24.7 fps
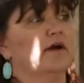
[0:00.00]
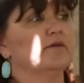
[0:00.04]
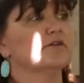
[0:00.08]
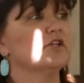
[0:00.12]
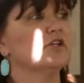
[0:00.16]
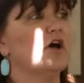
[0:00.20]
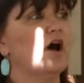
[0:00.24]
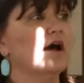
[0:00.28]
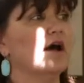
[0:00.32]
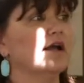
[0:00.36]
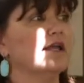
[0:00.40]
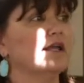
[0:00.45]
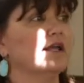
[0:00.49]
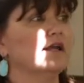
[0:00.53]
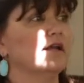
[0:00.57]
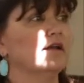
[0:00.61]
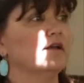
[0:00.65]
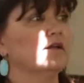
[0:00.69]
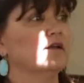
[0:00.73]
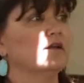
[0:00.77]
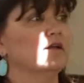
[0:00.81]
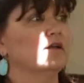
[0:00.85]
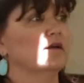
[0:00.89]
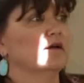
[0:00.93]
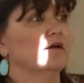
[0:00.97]
I was
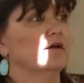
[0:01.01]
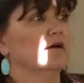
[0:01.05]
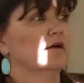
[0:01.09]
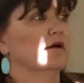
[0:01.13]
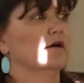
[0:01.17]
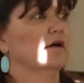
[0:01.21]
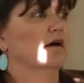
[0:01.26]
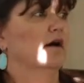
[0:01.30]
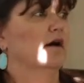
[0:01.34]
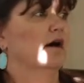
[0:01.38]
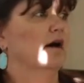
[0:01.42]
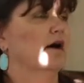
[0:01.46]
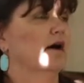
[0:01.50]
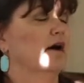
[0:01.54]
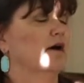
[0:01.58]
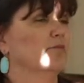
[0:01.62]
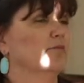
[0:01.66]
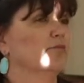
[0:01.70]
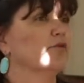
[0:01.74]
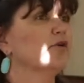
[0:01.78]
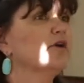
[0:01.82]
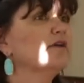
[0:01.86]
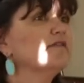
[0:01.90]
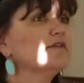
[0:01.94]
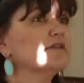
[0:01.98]
talking
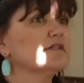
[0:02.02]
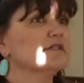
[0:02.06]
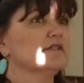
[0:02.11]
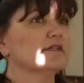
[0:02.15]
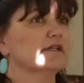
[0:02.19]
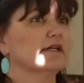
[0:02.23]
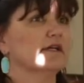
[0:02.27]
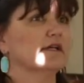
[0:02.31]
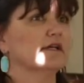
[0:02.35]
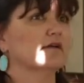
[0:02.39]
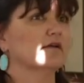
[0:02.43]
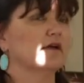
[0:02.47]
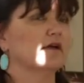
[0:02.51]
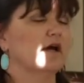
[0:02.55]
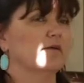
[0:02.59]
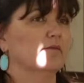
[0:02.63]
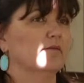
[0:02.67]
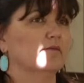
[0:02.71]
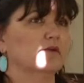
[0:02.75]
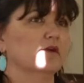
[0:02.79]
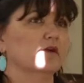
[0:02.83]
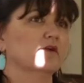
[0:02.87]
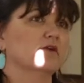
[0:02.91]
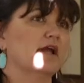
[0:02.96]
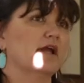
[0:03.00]
um, previously,
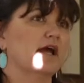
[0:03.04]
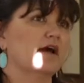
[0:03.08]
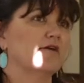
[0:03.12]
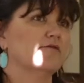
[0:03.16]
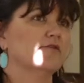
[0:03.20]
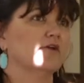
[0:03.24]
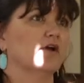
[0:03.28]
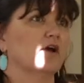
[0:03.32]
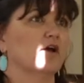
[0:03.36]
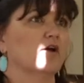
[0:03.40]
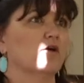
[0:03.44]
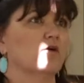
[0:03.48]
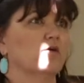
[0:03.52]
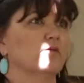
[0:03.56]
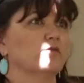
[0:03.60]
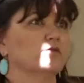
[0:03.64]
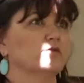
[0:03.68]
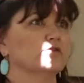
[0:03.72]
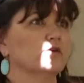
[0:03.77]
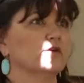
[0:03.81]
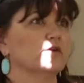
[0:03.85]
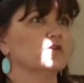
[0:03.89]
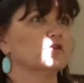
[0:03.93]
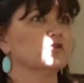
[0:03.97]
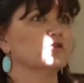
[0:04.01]
a year and a half ago,
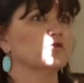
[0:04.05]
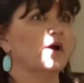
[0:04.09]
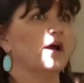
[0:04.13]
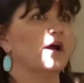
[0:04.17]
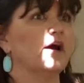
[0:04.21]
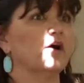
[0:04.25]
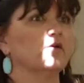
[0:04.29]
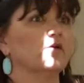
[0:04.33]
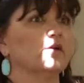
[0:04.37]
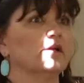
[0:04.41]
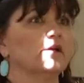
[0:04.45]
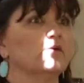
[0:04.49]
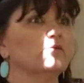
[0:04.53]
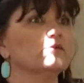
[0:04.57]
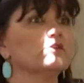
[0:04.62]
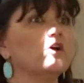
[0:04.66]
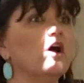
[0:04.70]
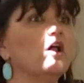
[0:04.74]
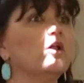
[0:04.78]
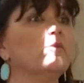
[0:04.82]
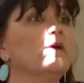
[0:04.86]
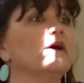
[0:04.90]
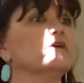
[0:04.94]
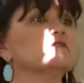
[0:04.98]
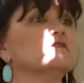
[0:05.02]
during the drought, it was
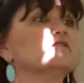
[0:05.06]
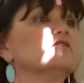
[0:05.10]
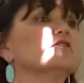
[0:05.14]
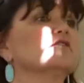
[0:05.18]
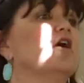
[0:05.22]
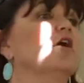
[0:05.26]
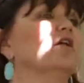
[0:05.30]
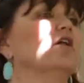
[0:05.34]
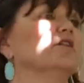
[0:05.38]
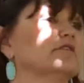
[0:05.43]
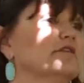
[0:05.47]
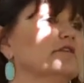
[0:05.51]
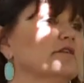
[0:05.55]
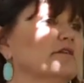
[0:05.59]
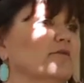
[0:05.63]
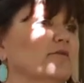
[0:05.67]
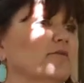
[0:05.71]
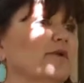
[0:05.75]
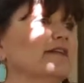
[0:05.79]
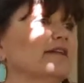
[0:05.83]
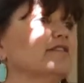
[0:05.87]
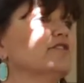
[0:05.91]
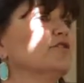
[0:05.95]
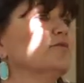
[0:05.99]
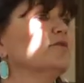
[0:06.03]
all about salt.
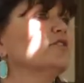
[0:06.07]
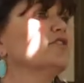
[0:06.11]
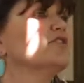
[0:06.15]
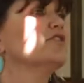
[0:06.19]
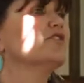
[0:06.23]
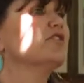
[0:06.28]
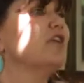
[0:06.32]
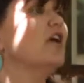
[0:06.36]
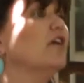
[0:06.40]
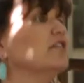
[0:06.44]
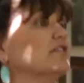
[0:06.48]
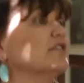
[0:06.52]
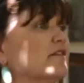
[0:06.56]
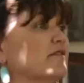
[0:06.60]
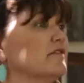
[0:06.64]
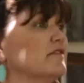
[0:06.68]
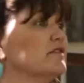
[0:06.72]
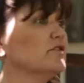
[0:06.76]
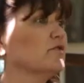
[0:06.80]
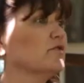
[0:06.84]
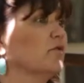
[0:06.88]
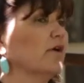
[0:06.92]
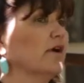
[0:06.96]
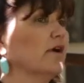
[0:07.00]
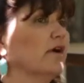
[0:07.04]
We had so much salt in the
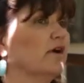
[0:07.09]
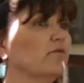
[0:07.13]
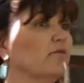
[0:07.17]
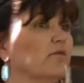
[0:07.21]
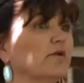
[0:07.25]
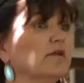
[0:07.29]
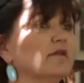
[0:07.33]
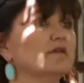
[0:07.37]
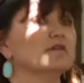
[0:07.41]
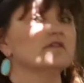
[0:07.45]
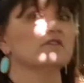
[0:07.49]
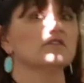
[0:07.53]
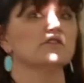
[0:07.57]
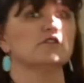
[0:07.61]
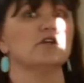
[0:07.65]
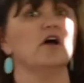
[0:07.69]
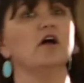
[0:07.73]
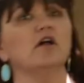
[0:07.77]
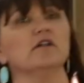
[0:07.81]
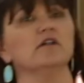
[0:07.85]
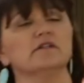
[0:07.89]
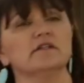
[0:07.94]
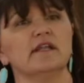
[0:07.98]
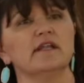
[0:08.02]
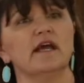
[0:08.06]
soil, with this
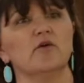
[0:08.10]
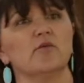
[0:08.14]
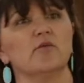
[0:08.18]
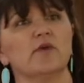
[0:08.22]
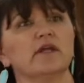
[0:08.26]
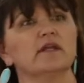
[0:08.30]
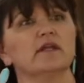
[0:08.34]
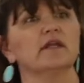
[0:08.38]
salt, and how are we